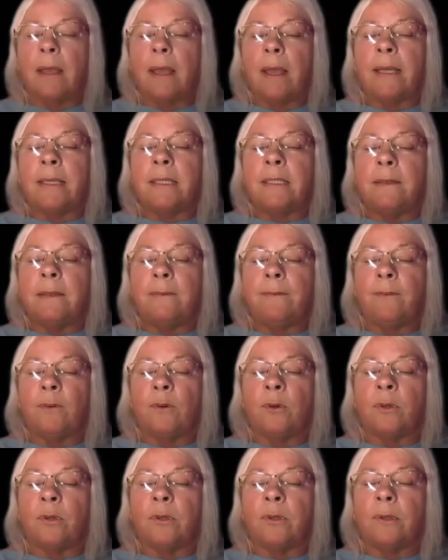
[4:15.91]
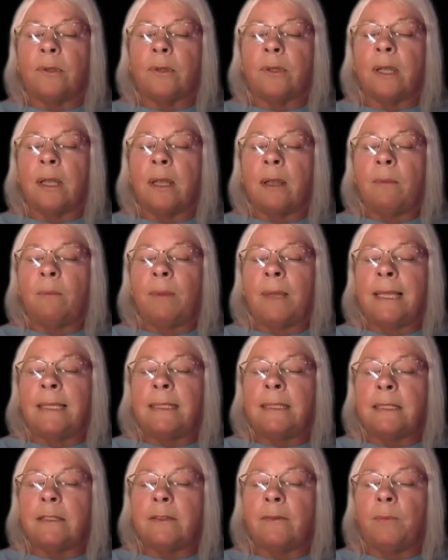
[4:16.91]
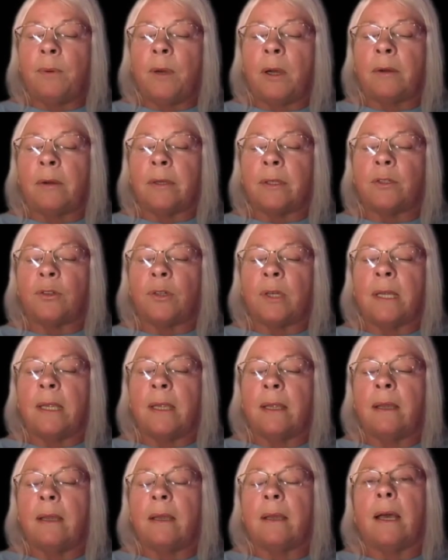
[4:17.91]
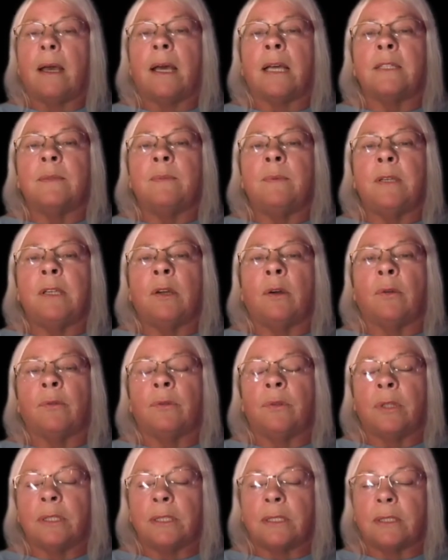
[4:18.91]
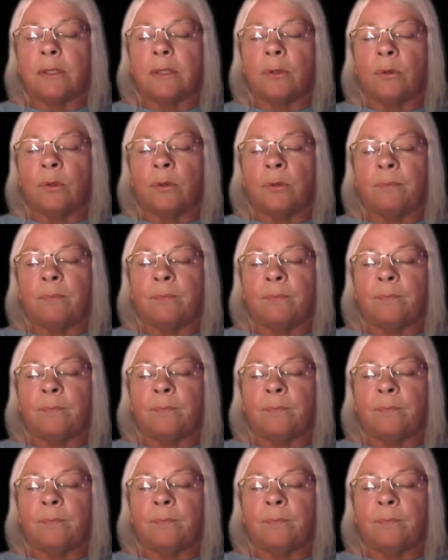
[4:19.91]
84, Places of Poetry, and Beyond the Storm.